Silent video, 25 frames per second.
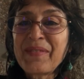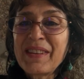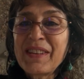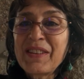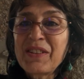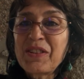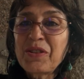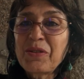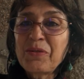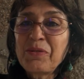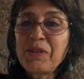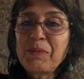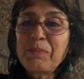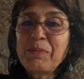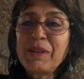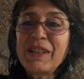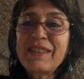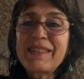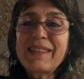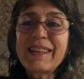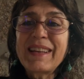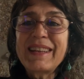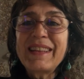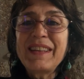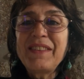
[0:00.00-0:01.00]
So it means
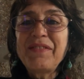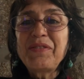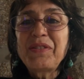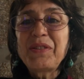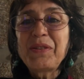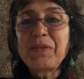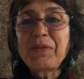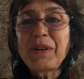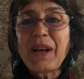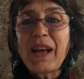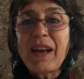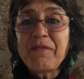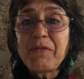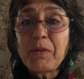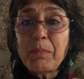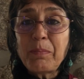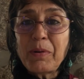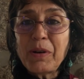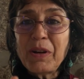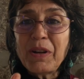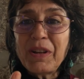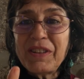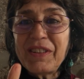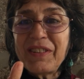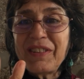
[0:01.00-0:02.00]
that if you have a
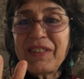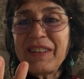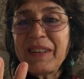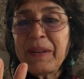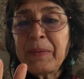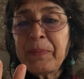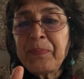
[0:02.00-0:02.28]
pot,